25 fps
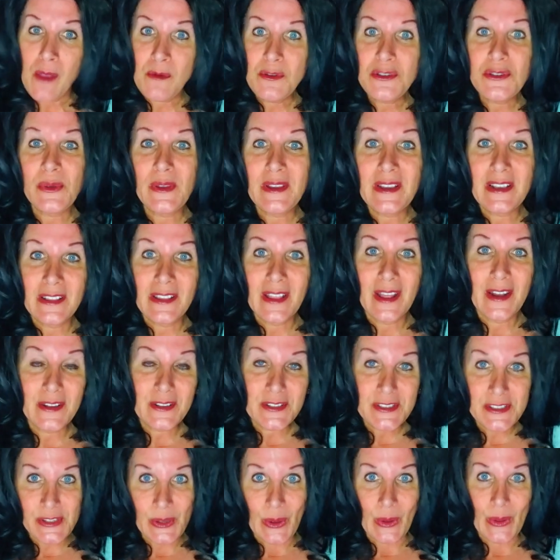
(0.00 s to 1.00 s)
I'm doing a
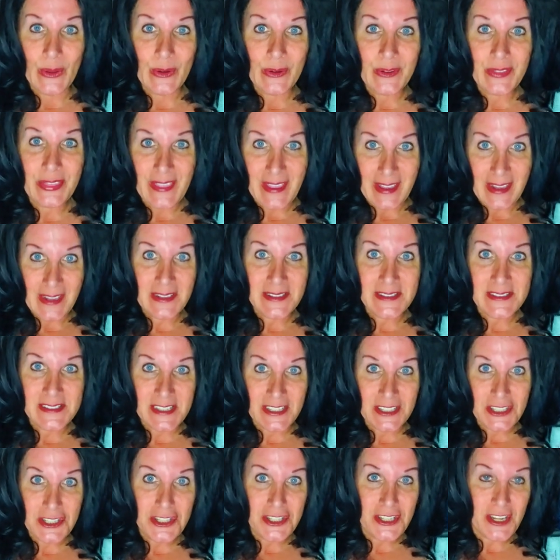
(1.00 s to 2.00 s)
lot of solar
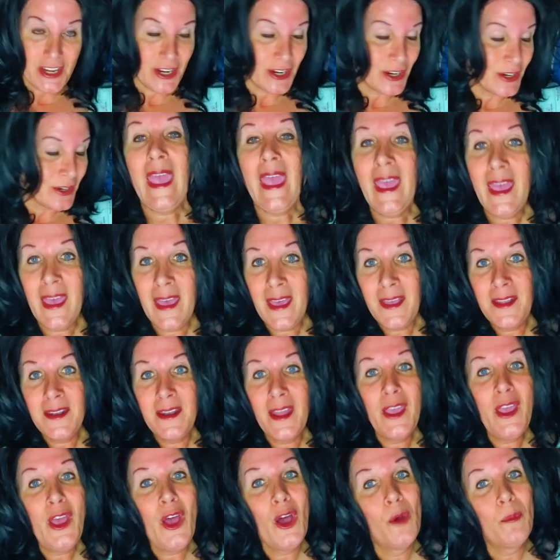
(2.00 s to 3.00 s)
things this year,
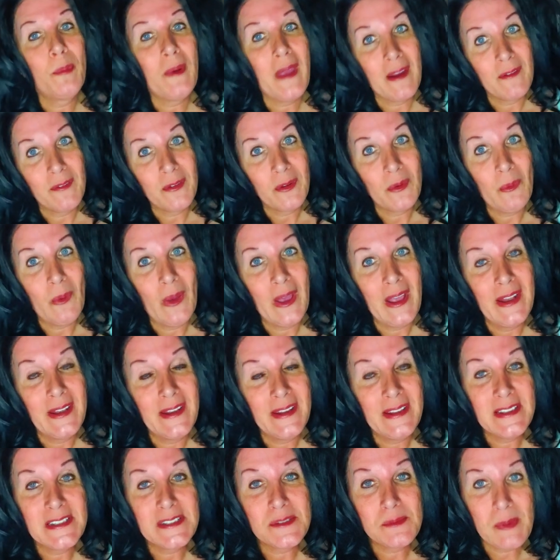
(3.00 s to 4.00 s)
and I hope
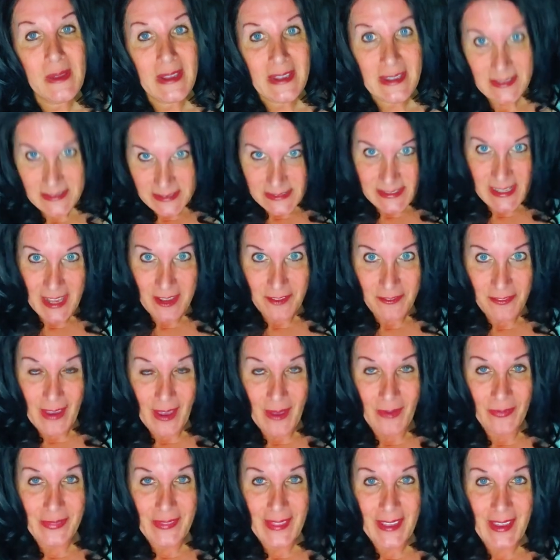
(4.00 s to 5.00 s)
everyone is being safe
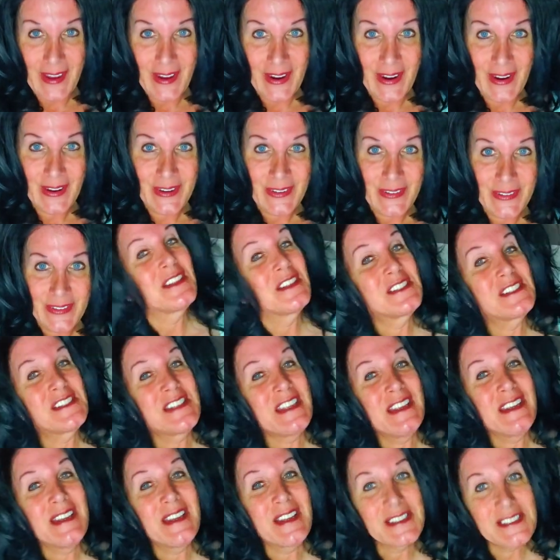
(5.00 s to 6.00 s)
out there. I'll
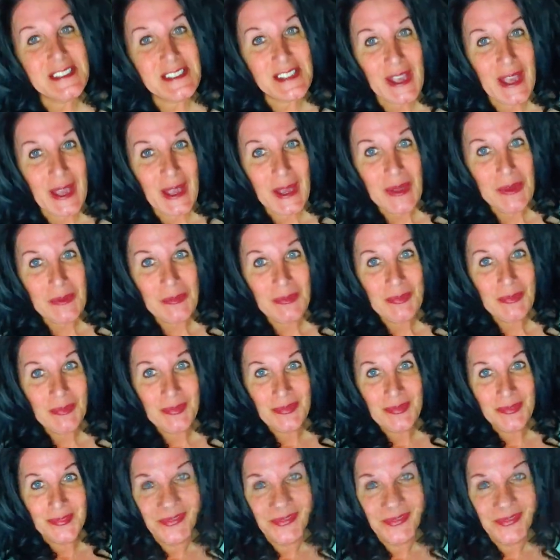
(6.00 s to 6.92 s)
see you next time.